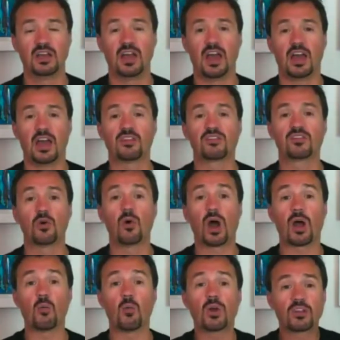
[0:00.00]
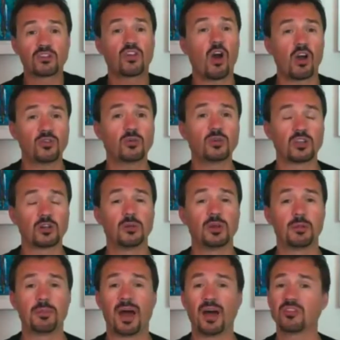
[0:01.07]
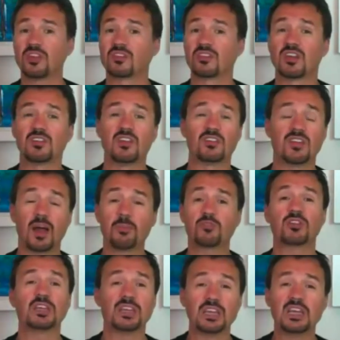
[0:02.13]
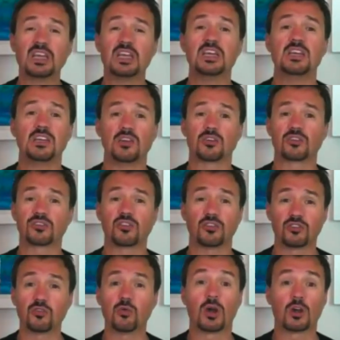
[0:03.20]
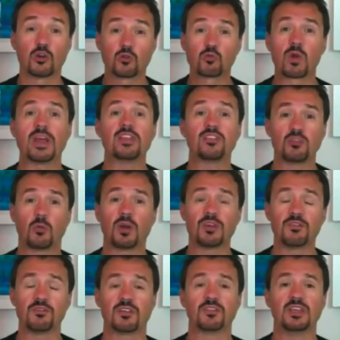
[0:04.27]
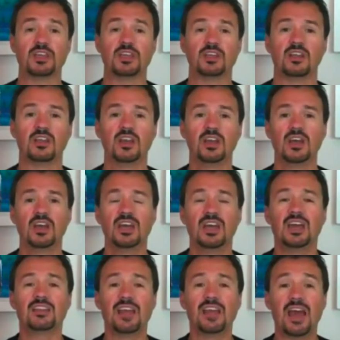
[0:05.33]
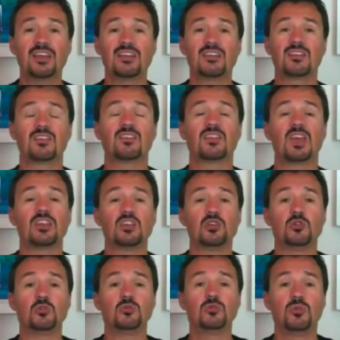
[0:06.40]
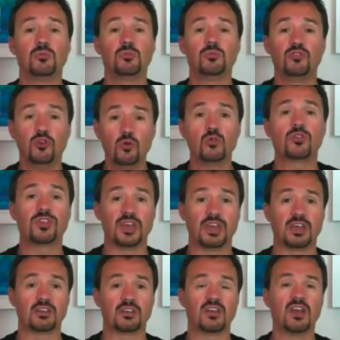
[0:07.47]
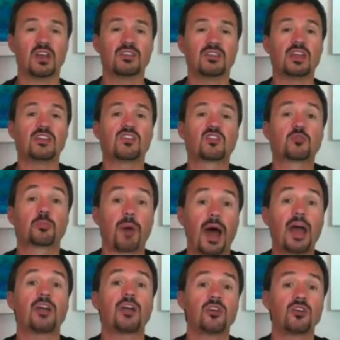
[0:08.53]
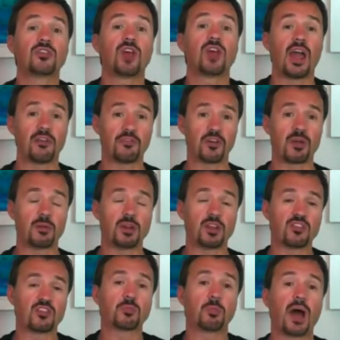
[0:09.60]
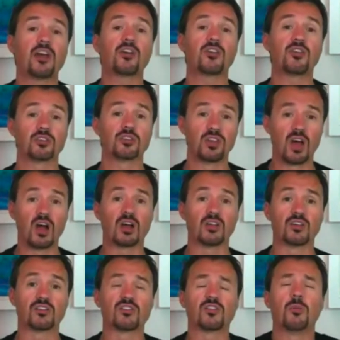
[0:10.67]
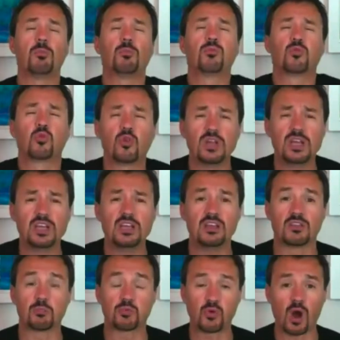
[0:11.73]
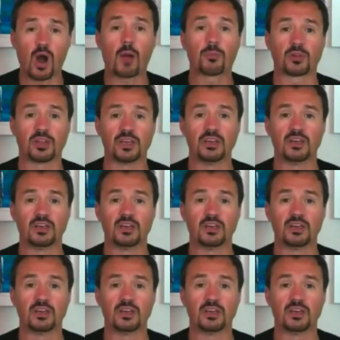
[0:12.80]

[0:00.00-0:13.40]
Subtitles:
And so I want to talk to you a little bit about this because it's absolutely key to a great 2015. And that is that you do things that inspire your diaphragm and inspire your lungs to breathe properly.